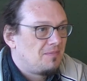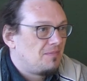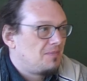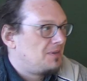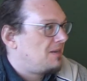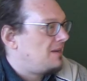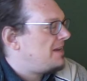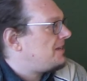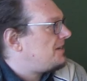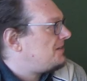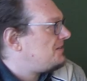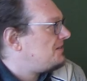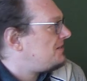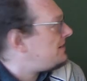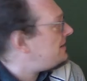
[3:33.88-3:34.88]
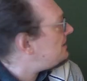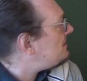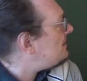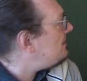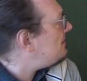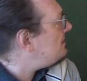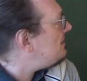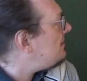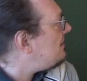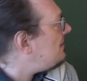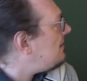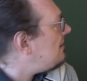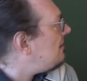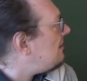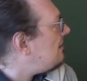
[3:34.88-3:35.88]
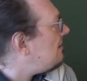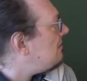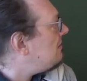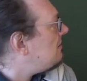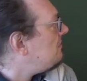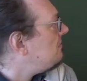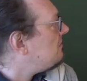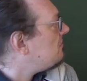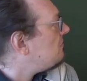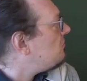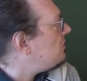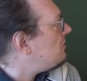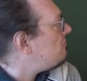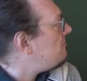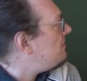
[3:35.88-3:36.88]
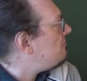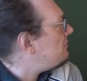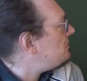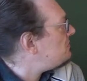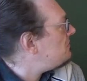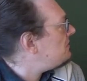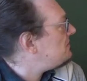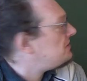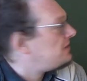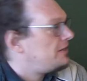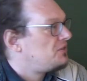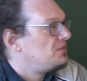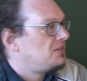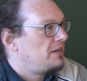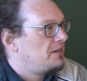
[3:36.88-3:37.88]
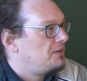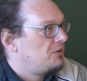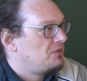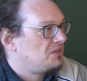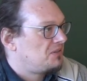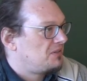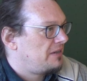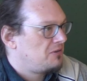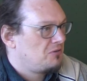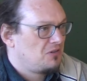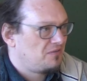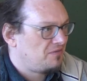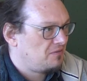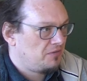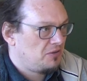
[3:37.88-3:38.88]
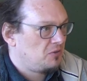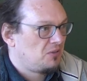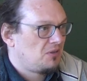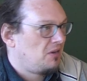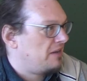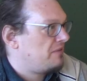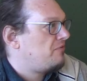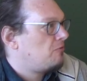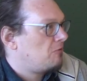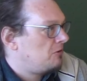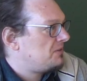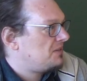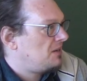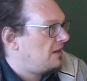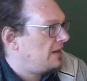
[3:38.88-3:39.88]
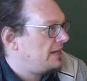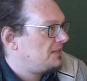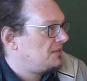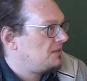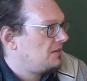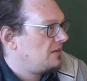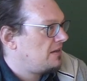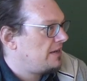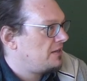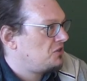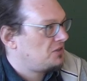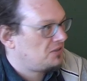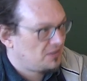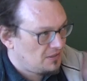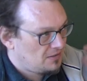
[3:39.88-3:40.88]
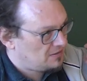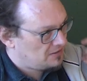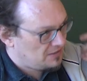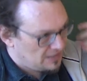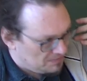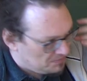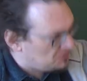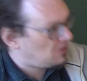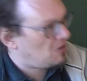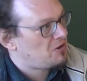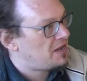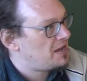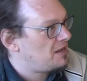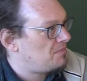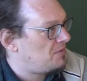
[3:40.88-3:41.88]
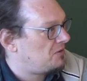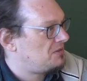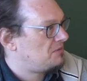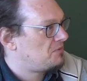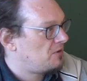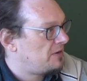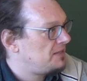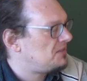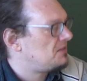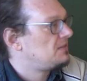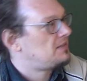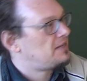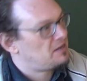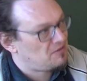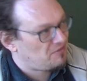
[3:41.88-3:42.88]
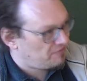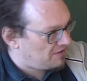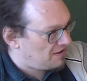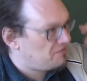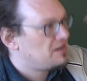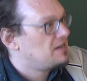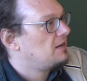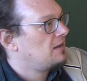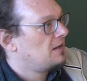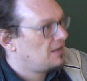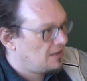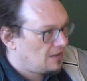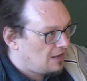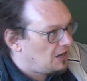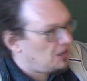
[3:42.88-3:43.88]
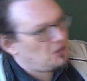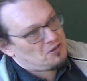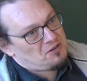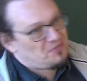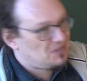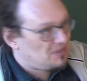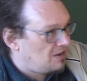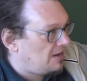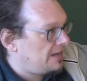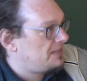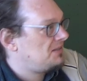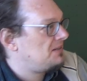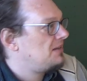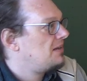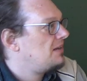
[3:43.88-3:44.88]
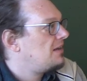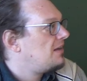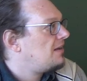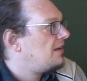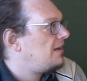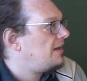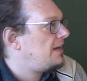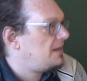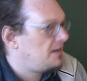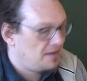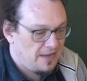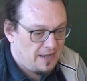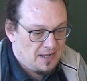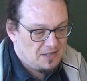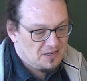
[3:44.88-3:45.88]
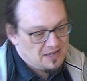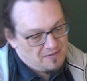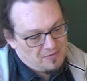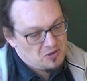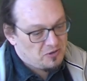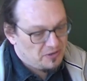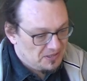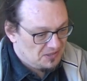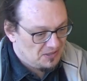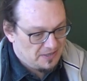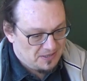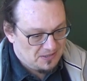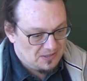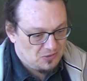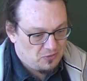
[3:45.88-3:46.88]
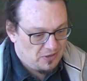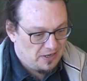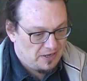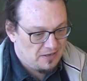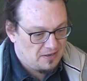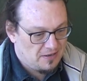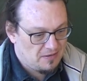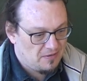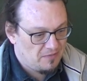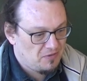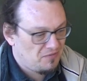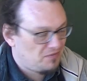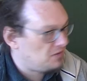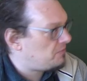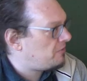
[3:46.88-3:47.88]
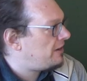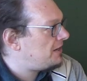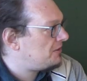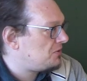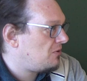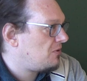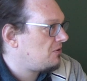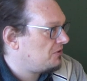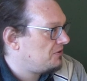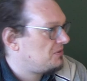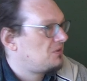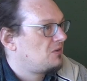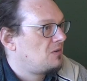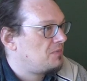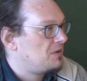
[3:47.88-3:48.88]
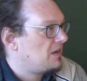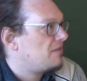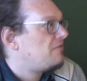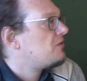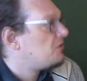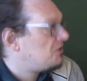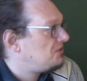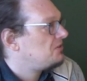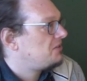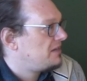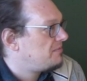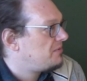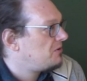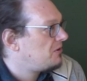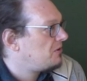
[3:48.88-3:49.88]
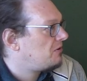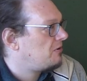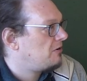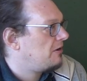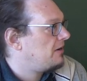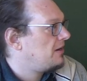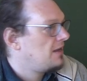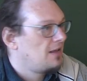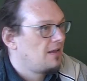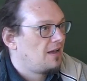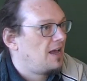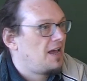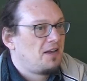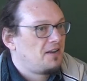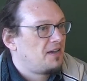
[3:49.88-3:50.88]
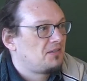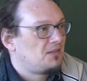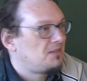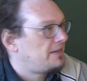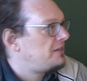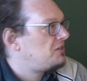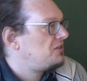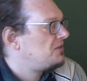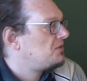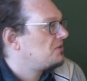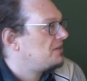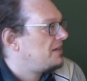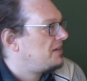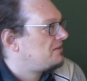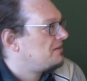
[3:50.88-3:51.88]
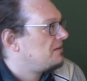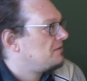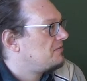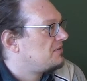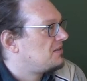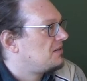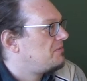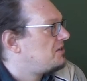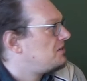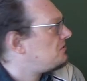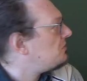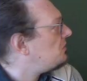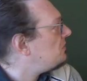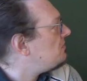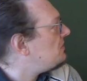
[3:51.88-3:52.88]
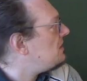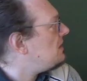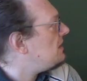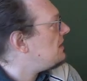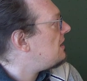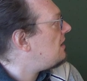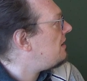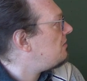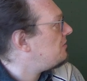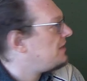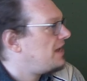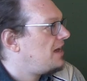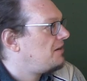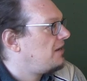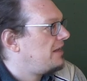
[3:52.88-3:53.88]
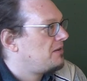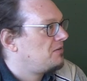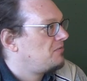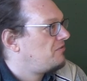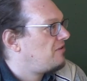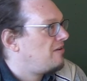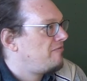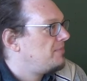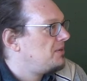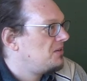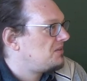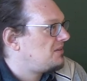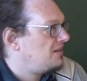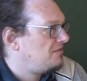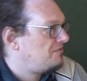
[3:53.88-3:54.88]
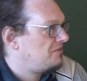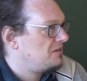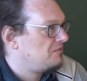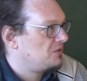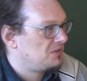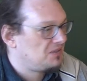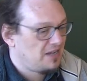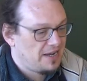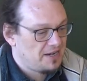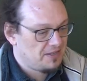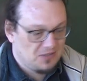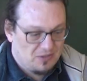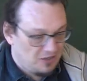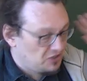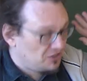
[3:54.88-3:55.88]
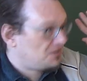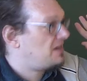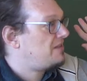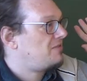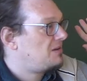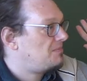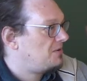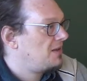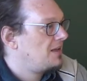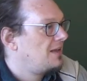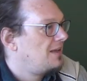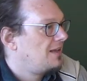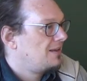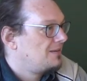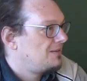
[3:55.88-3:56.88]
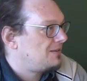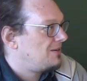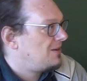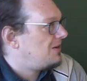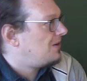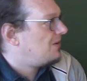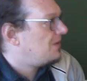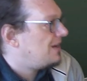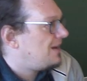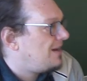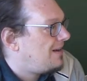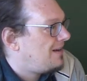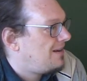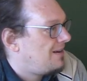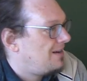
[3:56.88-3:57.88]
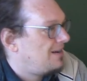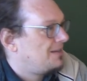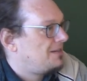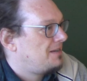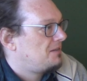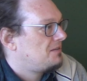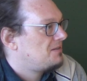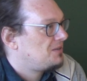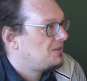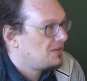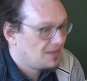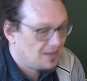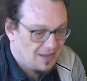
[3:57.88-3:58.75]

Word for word: but like yesterday, I said uh, one of my first presentations, I noticed I could have used like four slides and just kept talking about the points instead of having a lot of slides. Yeah. And and the other coincidence is really uh, with the prior talk on this topic, I forgot the demo, or I had a SSH disconnect, and somebody told me I only had like five minutes left, and it was ten, and so I just gave up. So uh, that